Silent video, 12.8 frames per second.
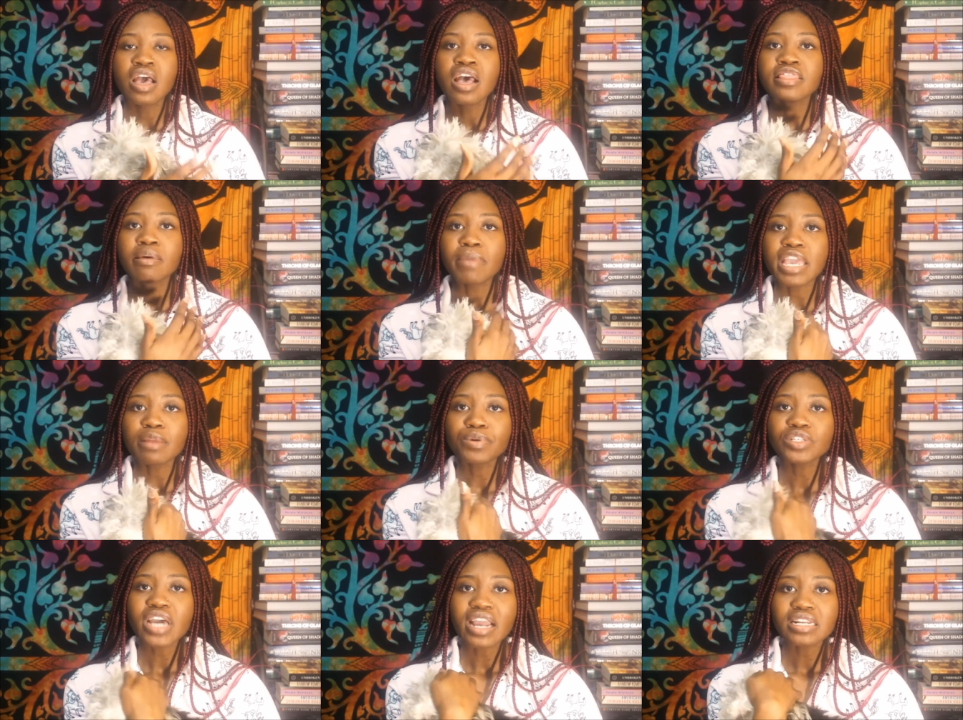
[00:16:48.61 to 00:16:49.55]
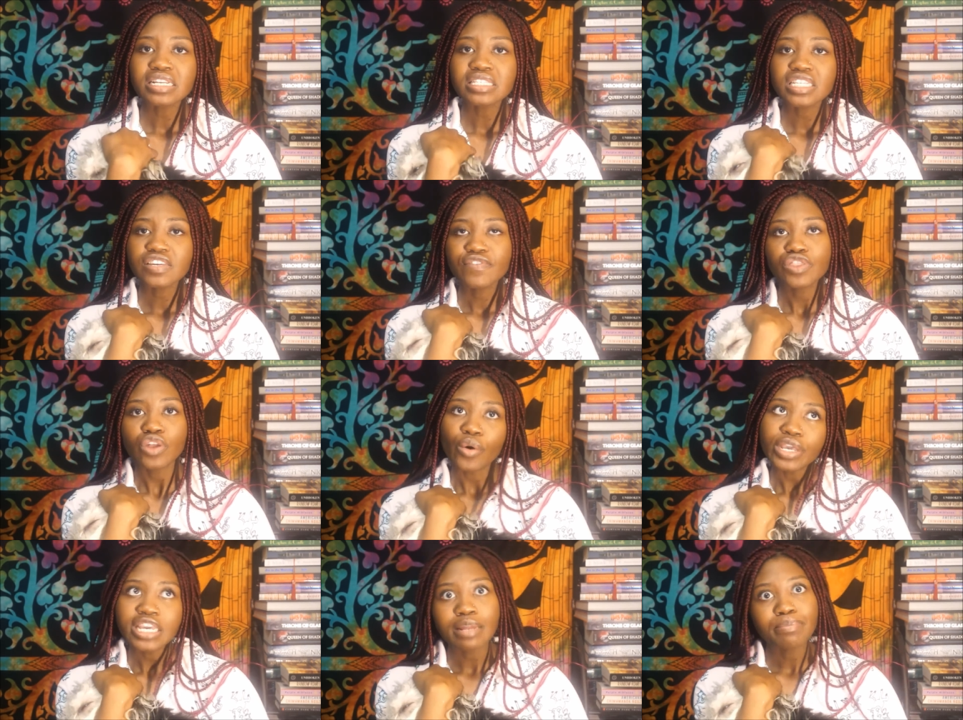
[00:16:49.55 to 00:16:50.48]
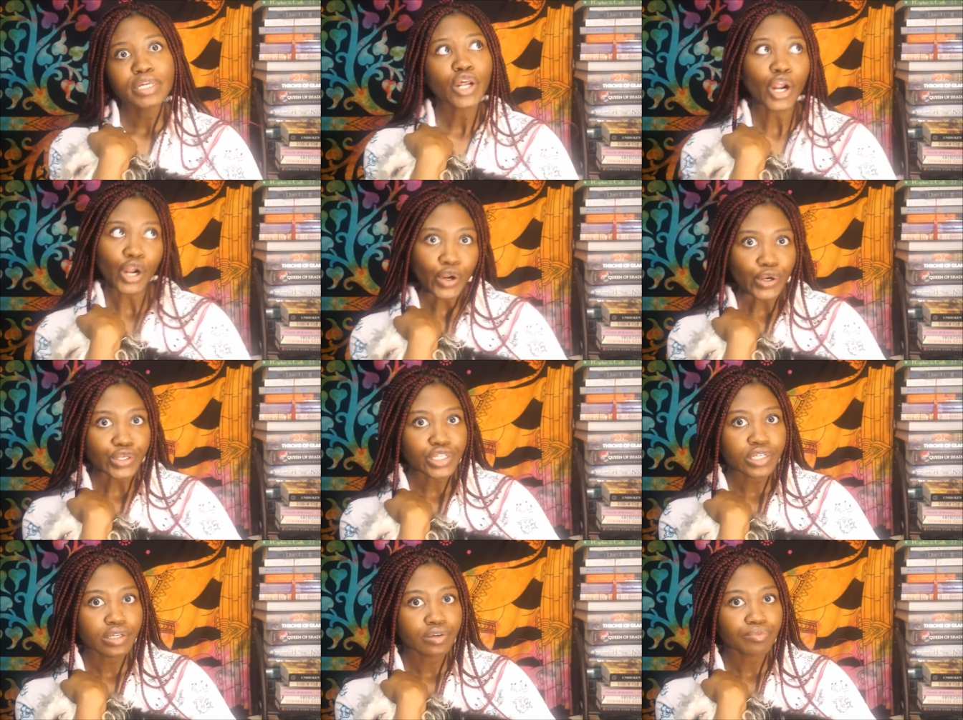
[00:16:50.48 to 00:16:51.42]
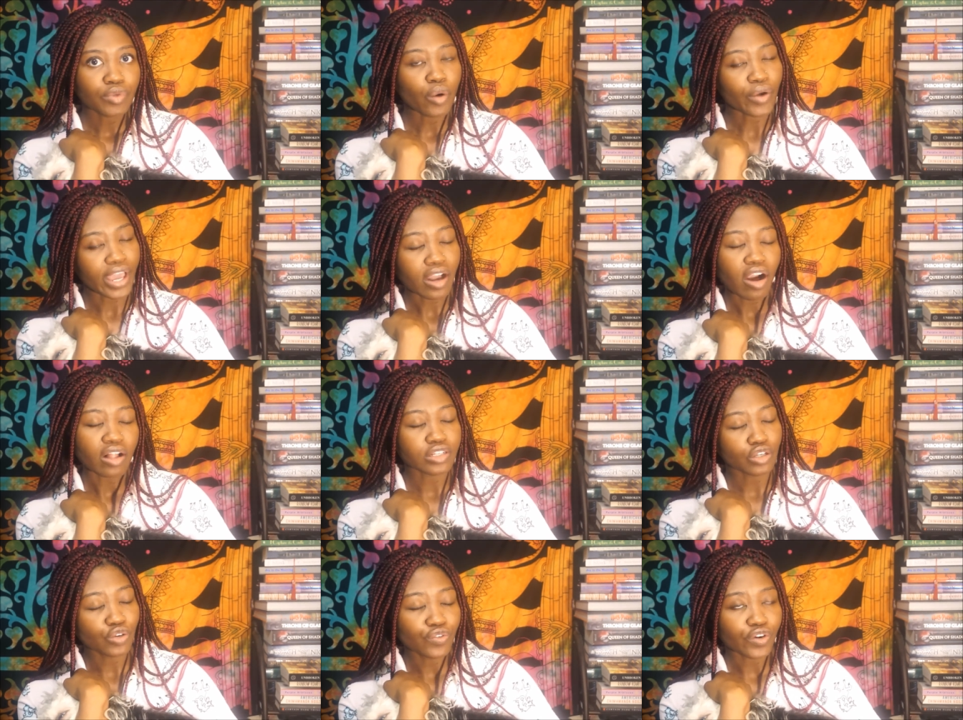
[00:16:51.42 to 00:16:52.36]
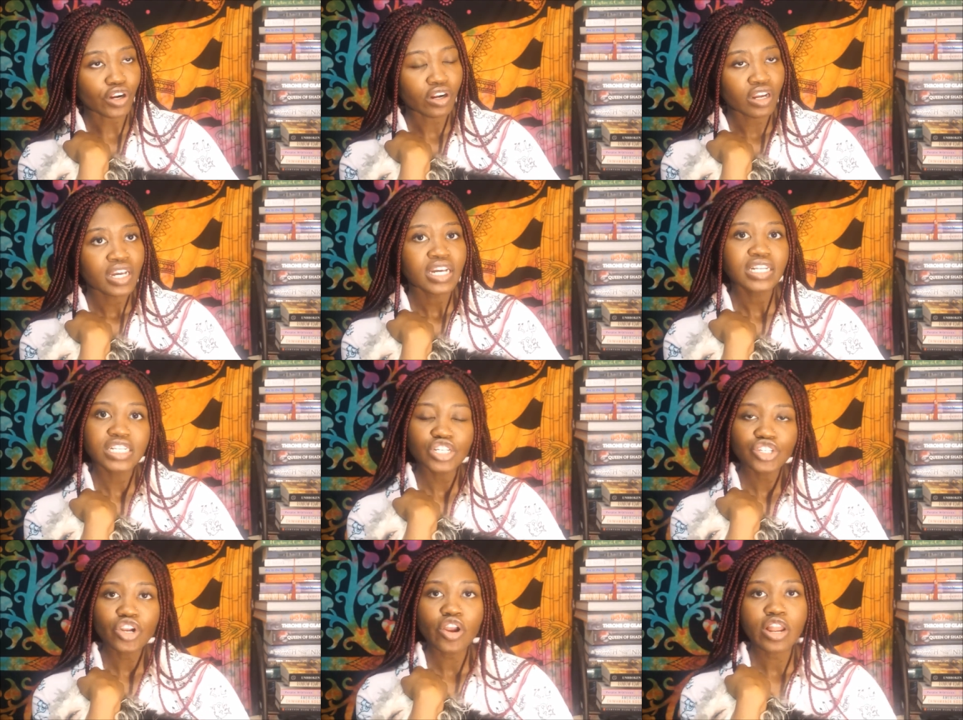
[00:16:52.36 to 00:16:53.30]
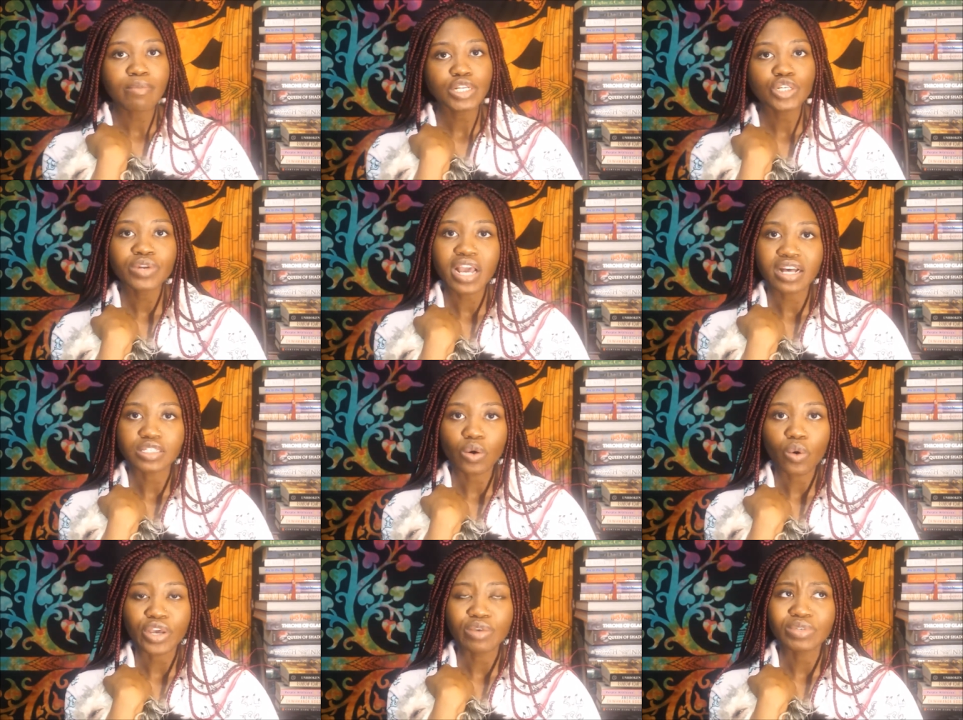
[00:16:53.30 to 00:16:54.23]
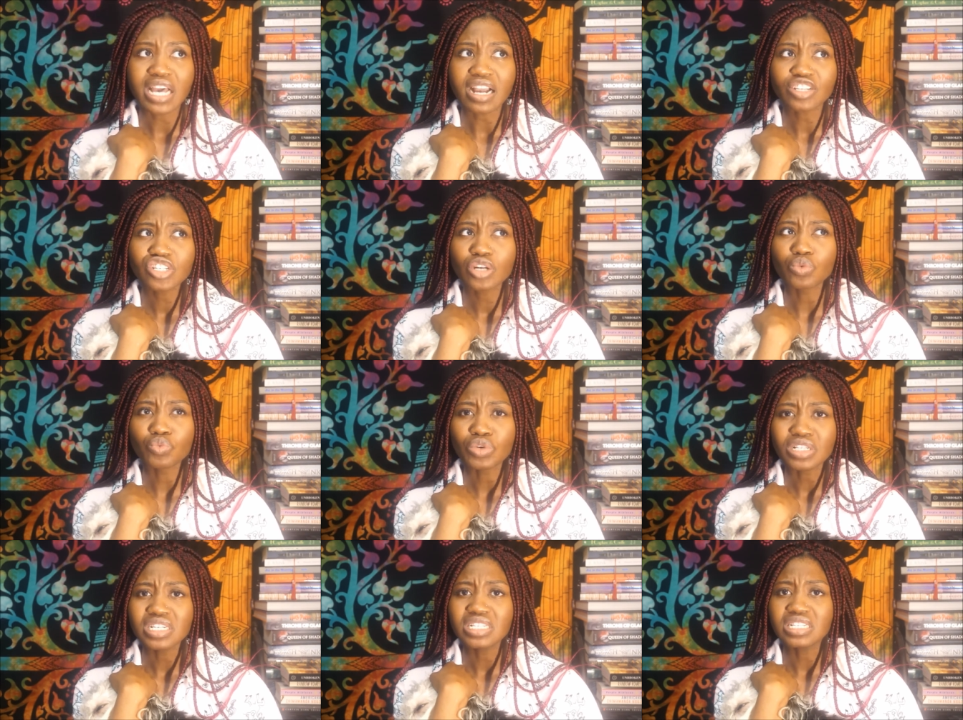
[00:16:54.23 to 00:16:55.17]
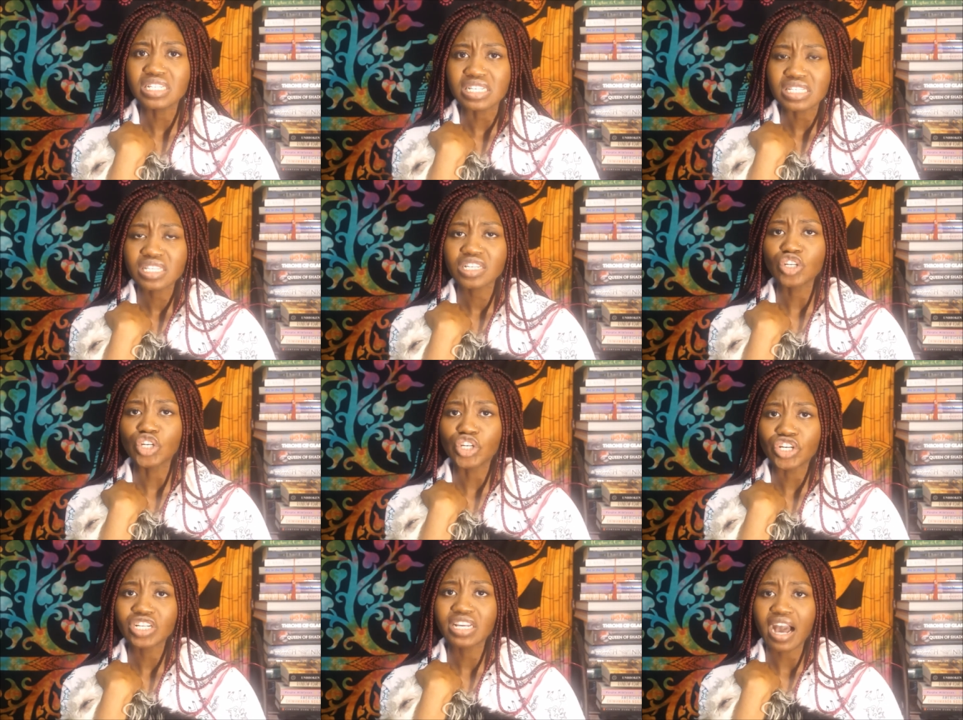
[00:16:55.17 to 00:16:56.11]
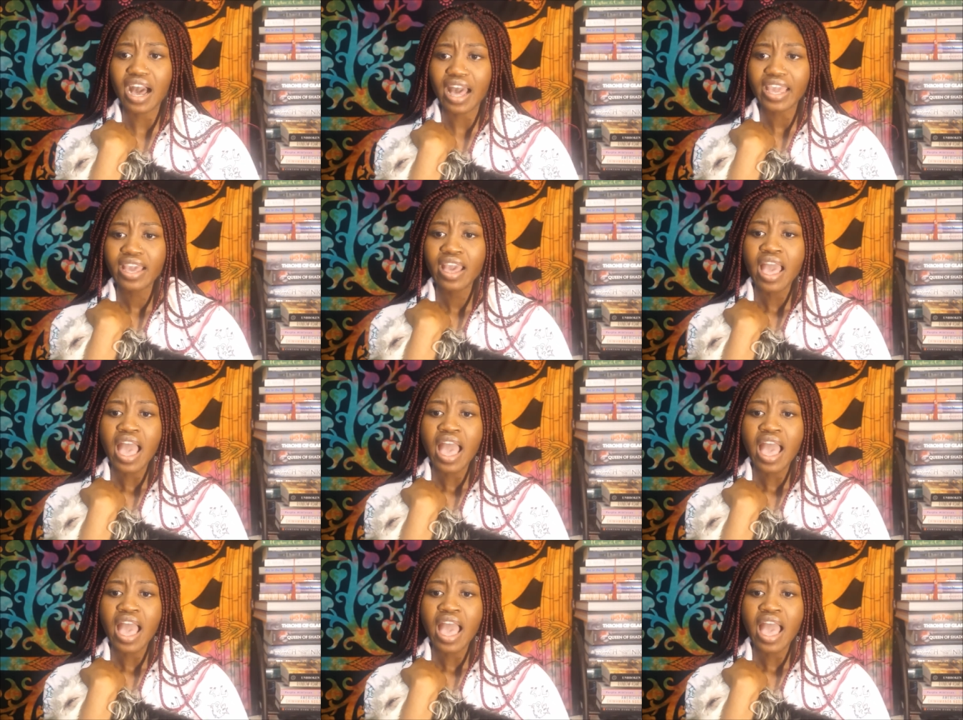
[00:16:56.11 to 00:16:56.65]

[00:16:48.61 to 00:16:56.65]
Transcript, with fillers: the main protagonist even though he had been hurt okay Colleen Hoover it didn't turn him into an asshole he was actually a really decent good guy